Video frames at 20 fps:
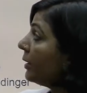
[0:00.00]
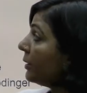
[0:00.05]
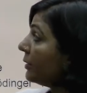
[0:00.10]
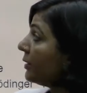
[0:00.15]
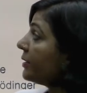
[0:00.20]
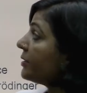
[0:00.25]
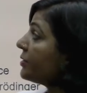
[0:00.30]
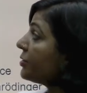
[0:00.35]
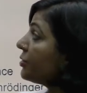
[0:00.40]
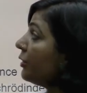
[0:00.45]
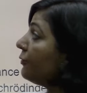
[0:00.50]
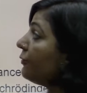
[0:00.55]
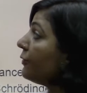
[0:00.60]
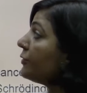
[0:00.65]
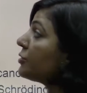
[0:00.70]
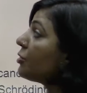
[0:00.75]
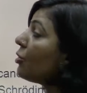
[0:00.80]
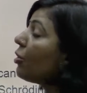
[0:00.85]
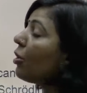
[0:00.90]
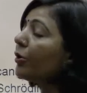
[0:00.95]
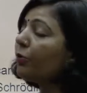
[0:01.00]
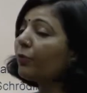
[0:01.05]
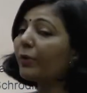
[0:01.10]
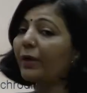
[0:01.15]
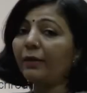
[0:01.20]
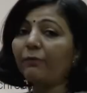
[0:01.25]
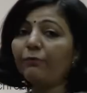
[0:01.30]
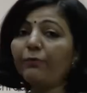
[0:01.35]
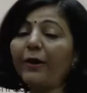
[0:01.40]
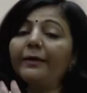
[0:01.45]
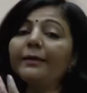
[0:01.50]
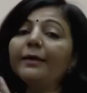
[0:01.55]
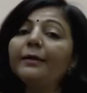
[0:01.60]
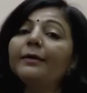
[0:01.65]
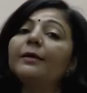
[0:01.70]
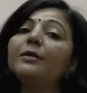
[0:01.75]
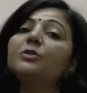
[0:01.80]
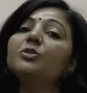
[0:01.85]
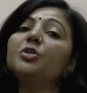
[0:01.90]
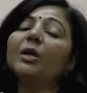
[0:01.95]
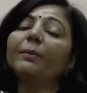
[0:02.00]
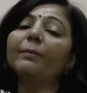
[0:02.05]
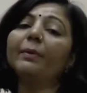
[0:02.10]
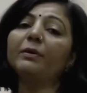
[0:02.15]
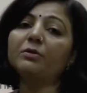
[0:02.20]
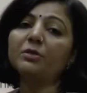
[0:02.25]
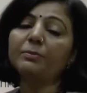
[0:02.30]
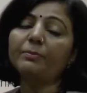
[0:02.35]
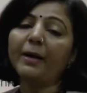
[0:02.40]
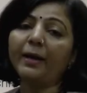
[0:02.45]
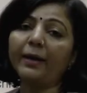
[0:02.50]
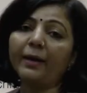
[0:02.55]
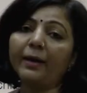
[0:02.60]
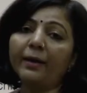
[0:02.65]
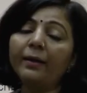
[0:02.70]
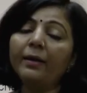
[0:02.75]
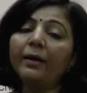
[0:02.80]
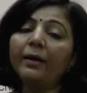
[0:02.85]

the Stefan's law you can find energy emitted by